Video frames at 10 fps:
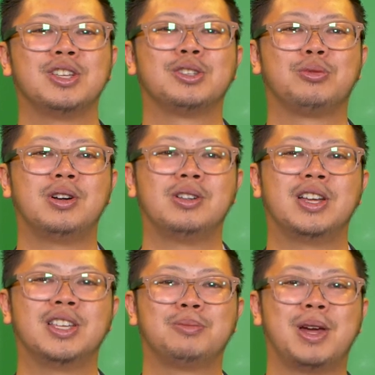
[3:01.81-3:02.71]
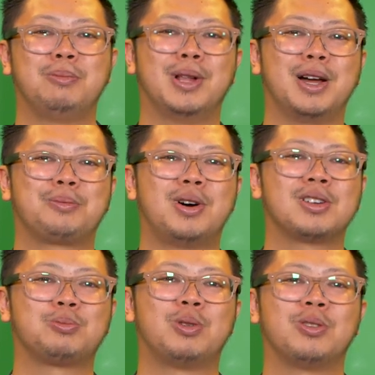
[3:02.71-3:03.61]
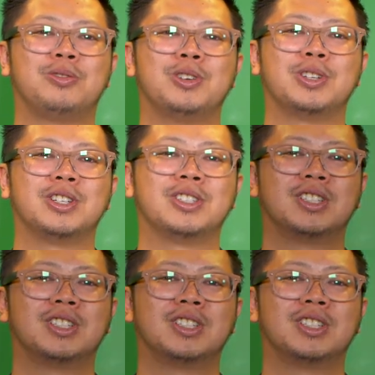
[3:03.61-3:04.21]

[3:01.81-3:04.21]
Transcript: as well as my Blackbox portfolio.